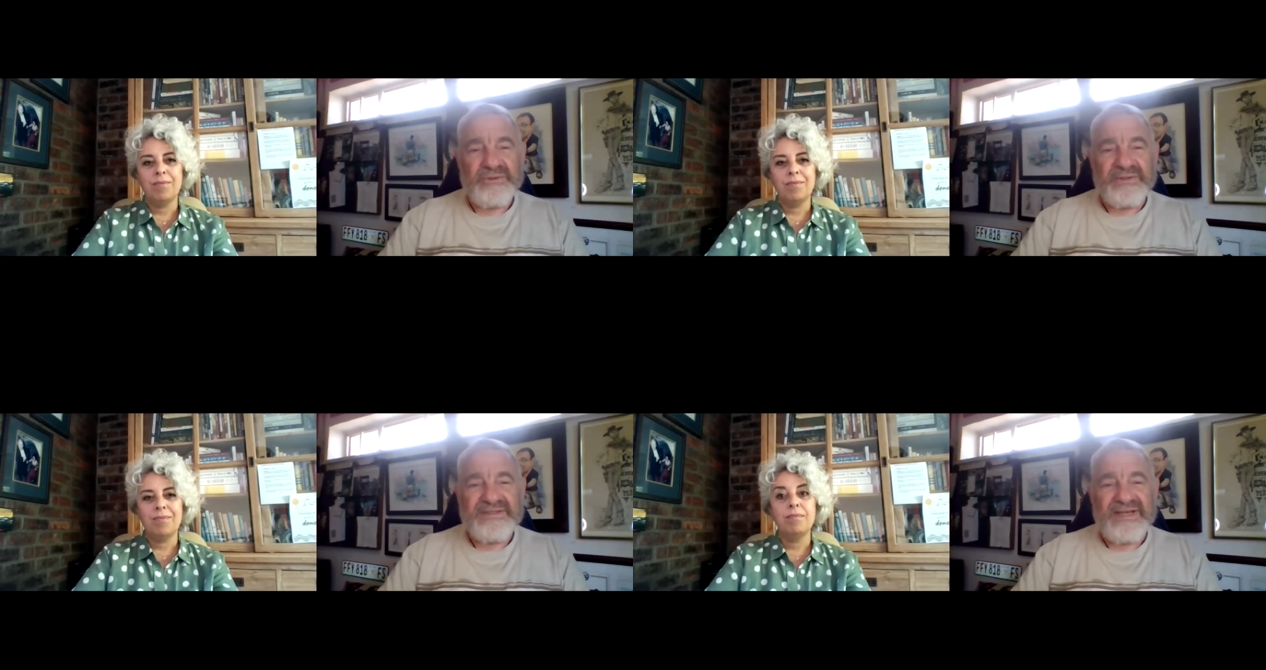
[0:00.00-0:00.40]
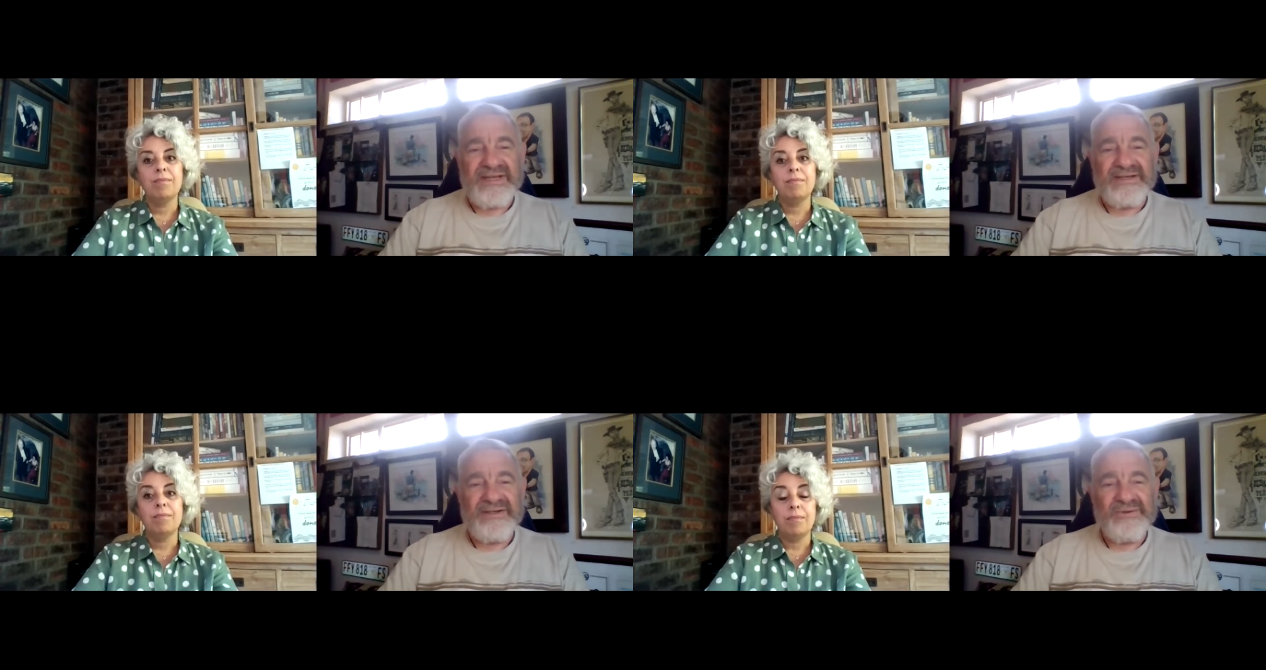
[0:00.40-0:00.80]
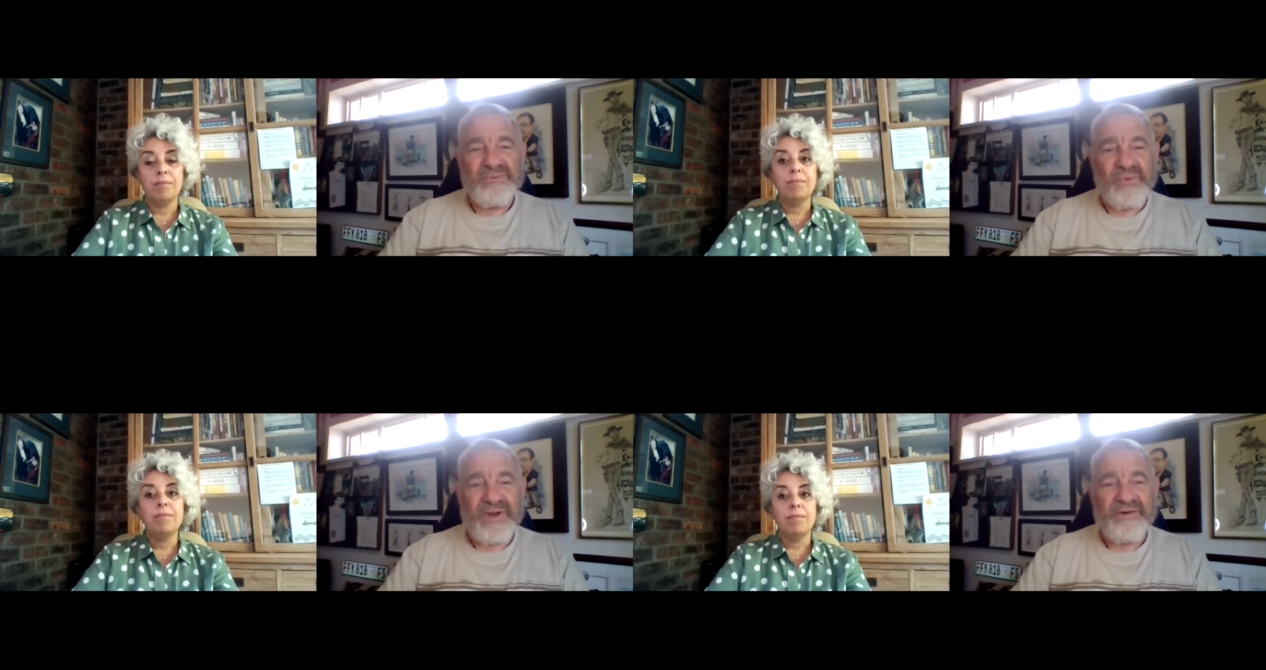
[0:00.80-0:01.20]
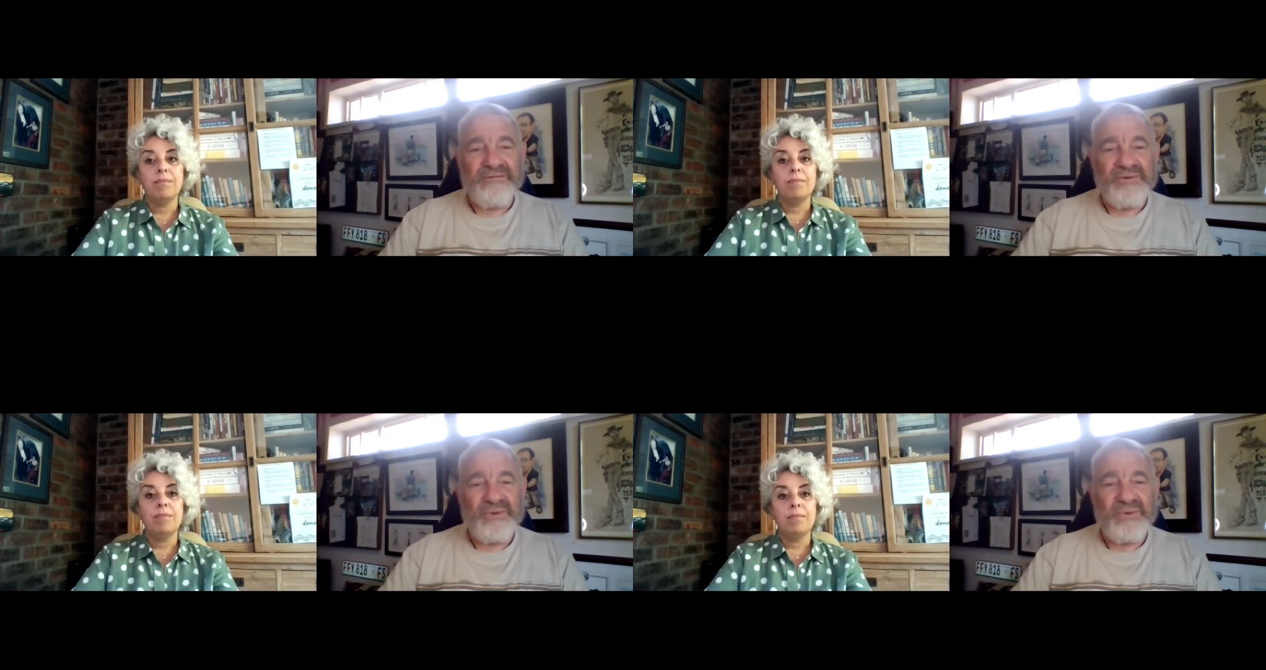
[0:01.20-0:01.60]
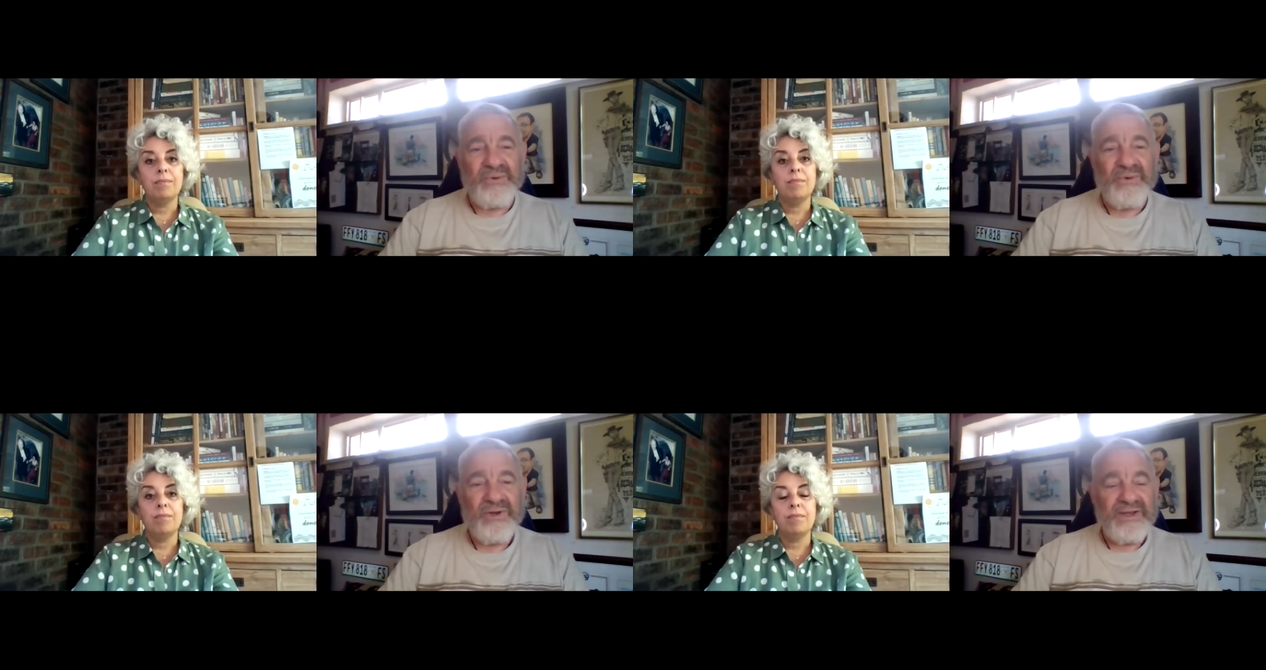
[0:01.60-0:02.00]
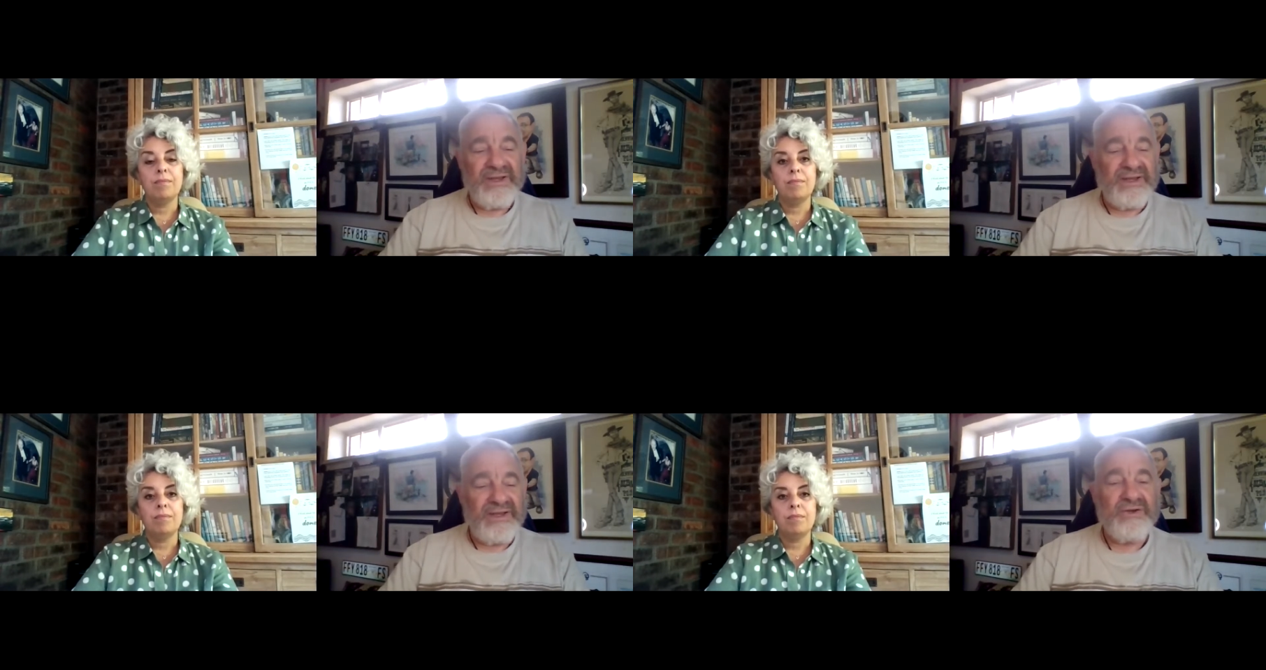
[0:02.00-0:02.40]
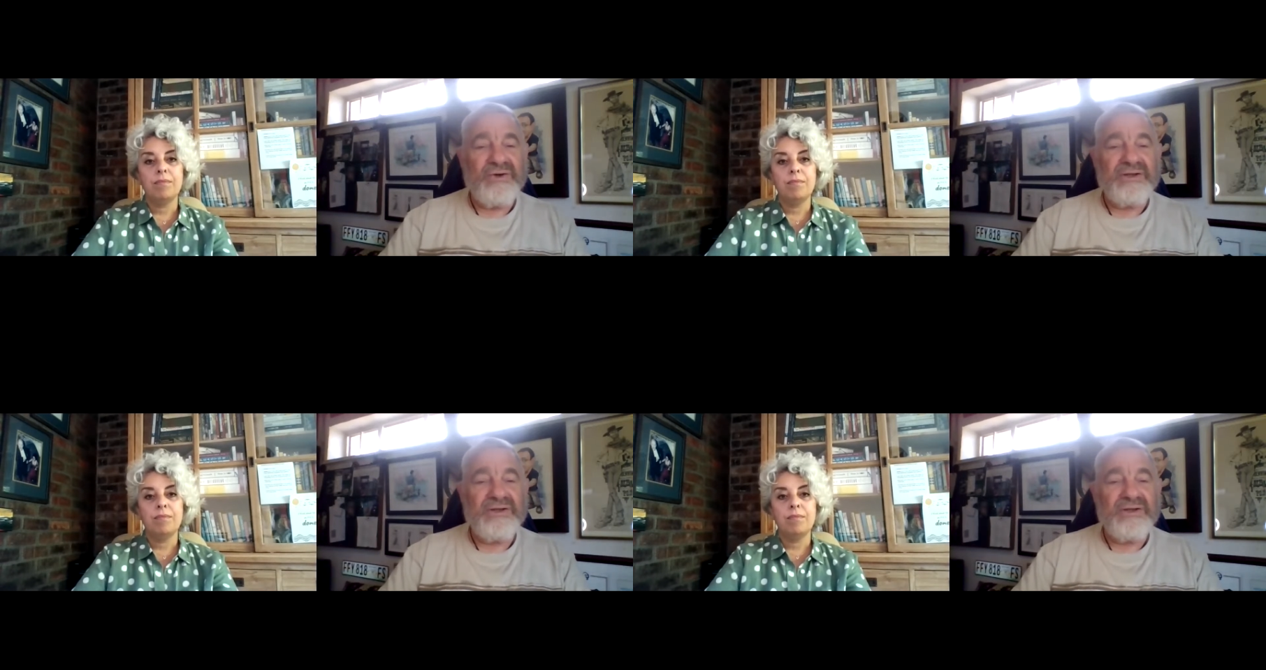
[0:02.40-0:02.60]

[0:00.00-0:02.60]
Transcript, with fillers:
Speaker 1: to attend one of your uh,